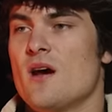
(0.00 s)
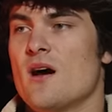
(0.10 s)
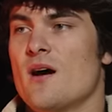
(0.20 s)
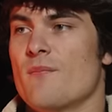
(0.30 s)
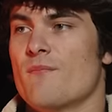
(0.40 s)

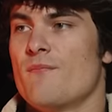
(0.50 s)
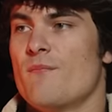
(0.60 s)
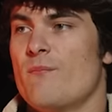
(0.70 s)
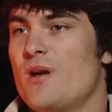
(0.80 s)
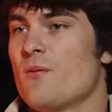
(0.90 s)
um,
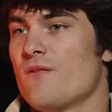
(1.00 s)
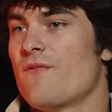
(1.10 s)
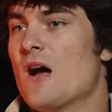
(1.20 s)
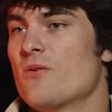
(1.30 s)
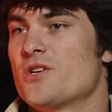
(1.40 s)
be able to
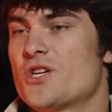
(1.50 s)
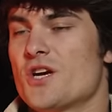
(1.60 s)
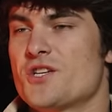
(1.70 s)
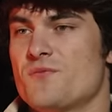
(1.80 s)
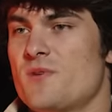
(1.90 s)
follow
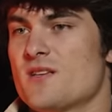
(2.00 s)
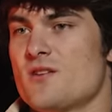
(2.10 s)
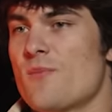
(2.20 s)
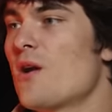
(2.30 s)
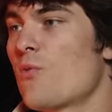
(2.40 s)
instructions because
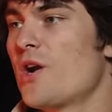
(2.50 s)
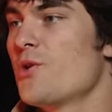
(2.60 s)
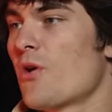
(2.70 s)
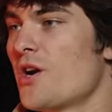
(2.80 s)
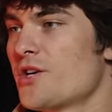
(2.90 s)
no matter where
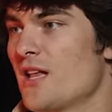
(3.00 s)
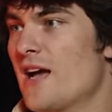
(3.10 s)
you are in your